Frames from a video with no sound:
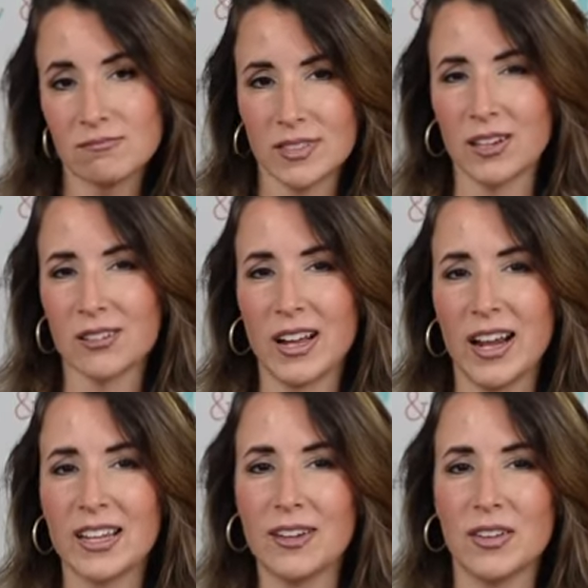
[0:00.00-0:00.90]
you know,
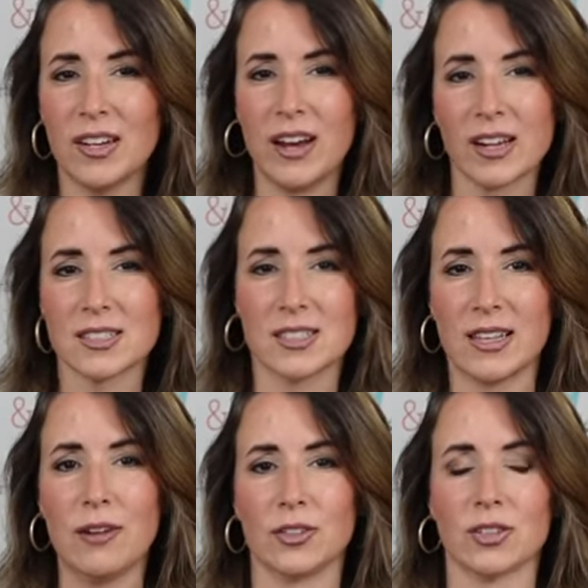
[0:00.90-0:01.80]
kind of give it a next
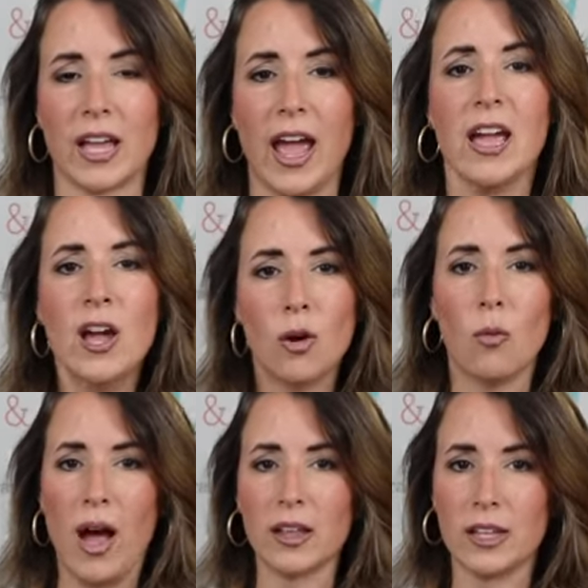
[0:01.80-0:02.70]
level, okay?
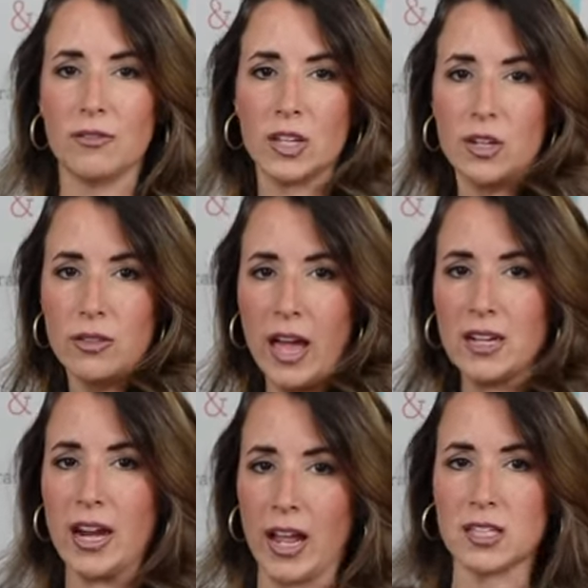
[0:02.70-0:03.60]
While giving you
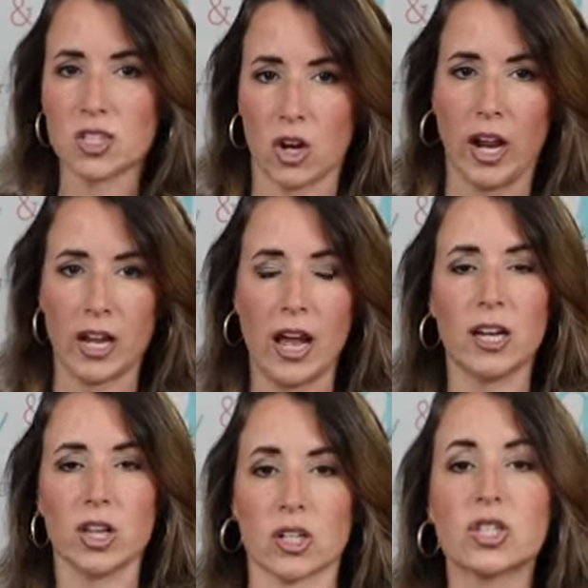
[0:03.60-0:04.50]
that nice, great
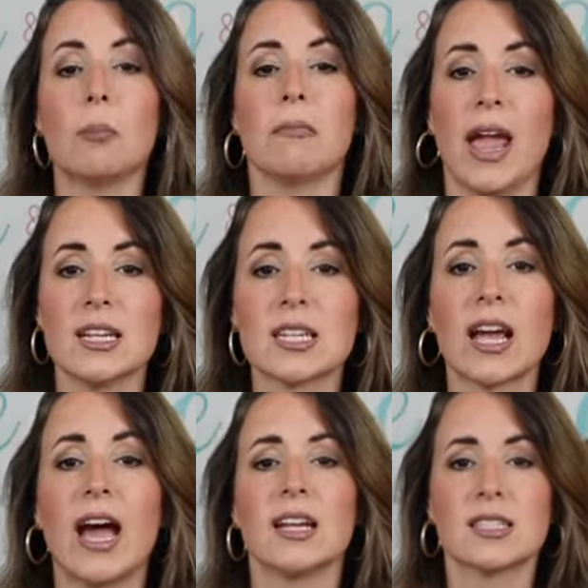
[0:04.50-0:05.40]
kind of look. So made to
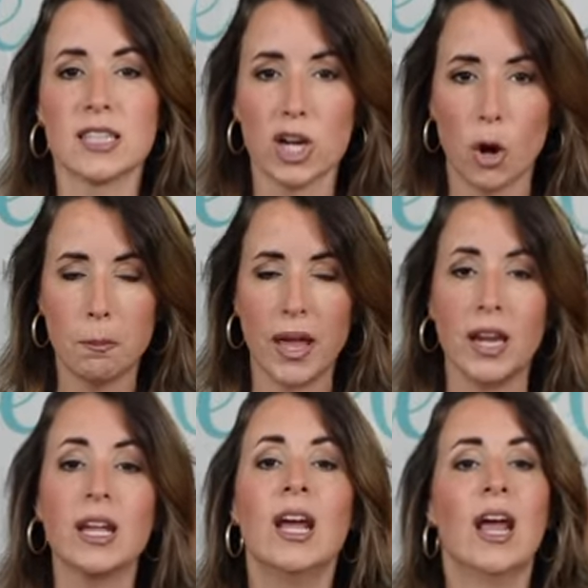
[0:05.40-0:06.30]
kind of sit
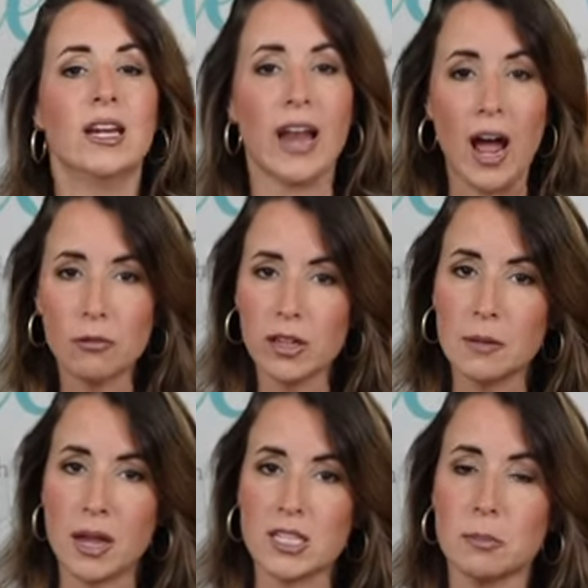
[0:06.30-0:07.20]
open, not
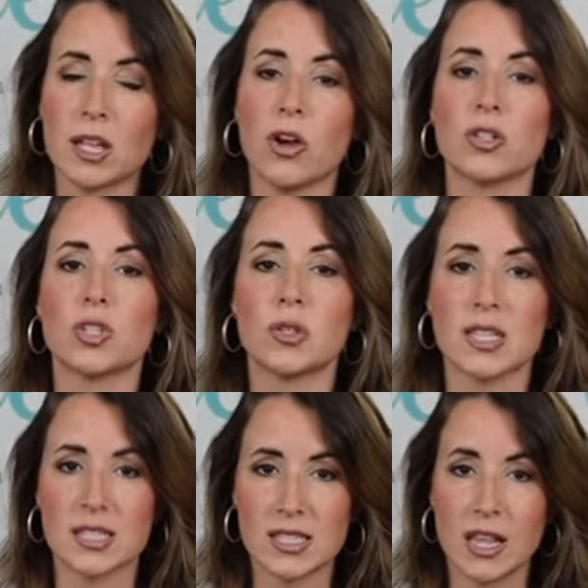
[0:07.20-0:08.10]
really made to be closed. So it's
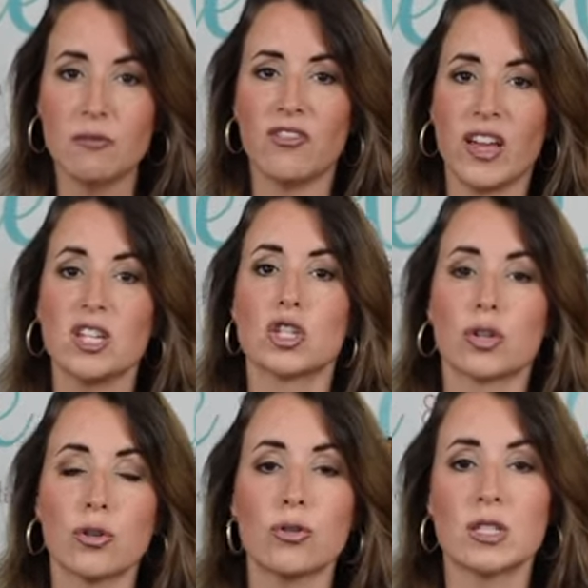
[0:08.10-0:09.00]
a slim fit,
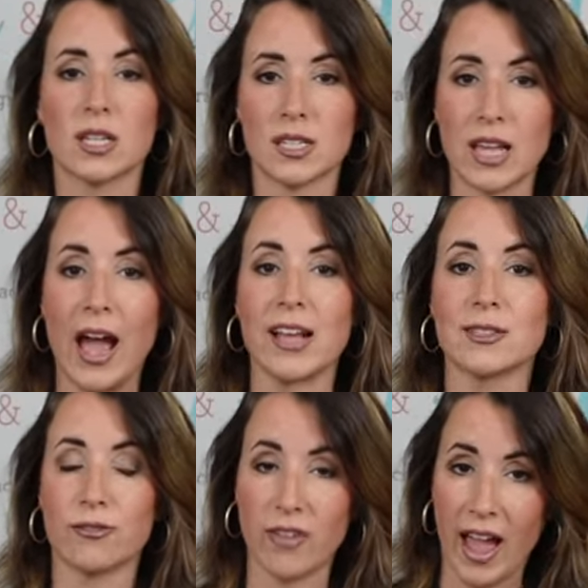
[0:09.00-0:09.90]
true to
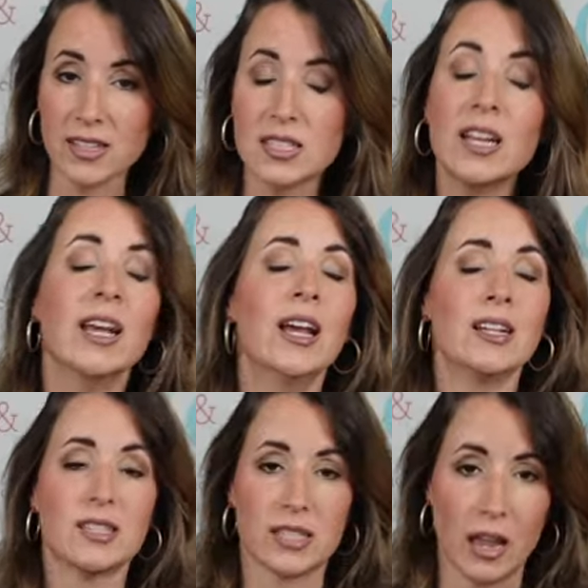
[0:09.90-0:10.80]
size vest.
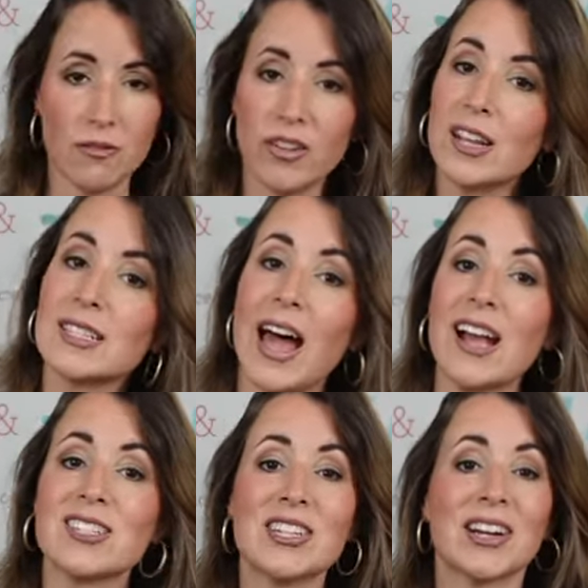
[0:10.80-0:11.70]
Same fit as
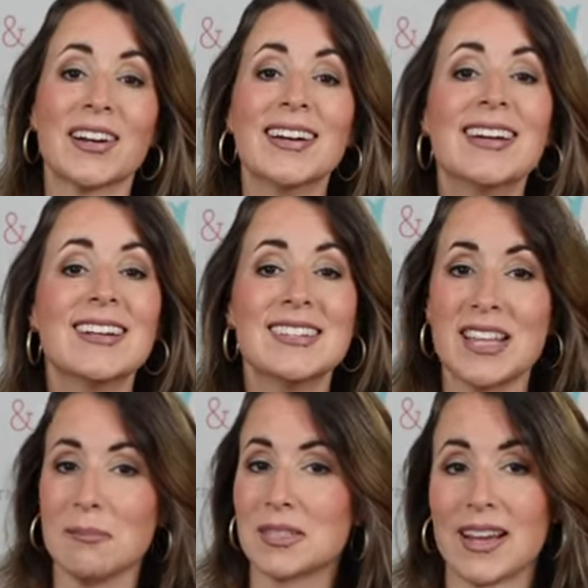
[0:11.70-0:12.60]
last year,
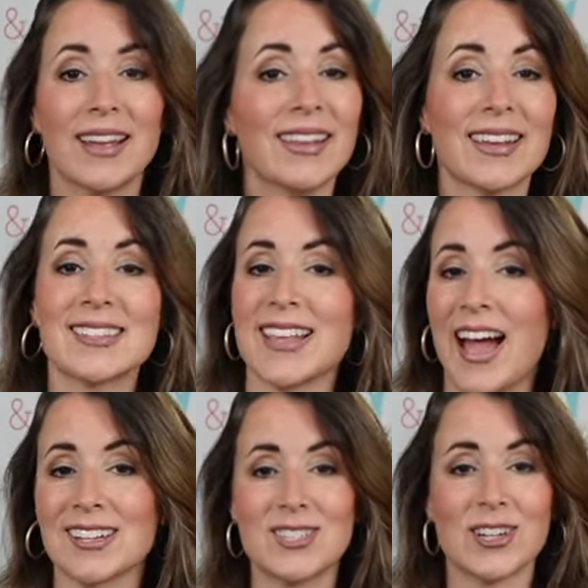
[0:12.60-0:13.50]
same styling as
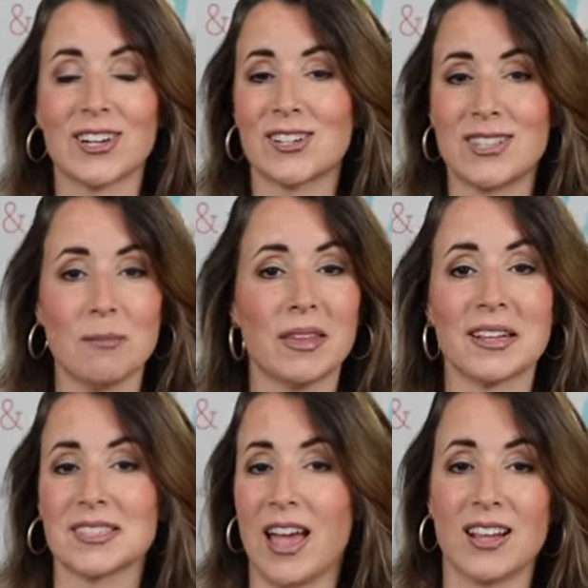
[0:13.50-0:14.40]
last year, same
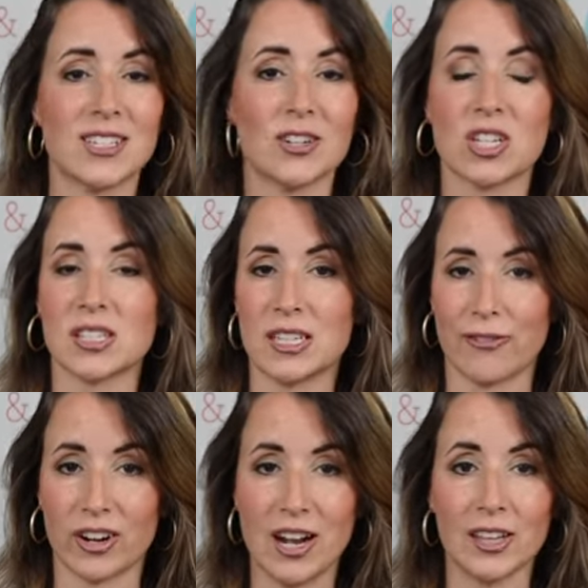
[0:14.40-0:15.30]
thing as last year, just a
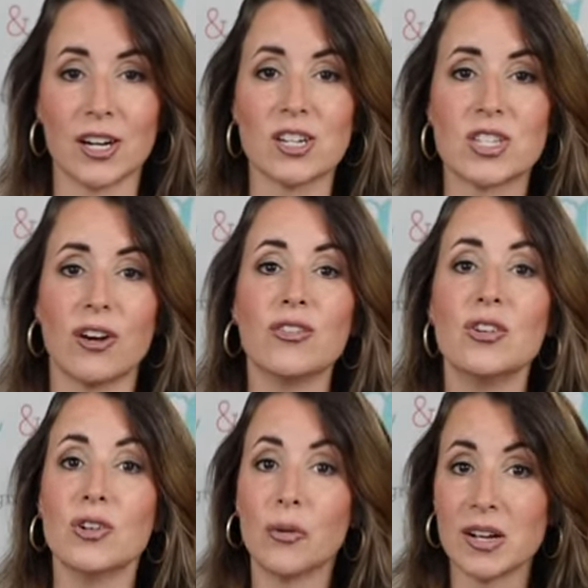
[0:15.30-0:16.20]
different color. So if you know